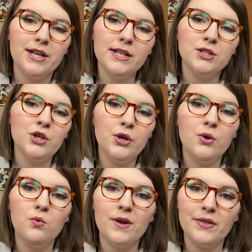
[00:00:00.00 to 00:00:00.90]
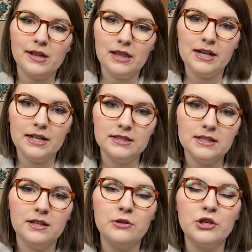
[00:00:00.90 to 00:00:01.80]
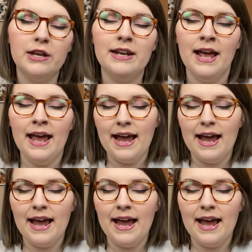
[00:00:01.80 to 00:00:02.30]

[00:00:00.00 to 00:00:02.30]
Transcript: into with a cleaning solution,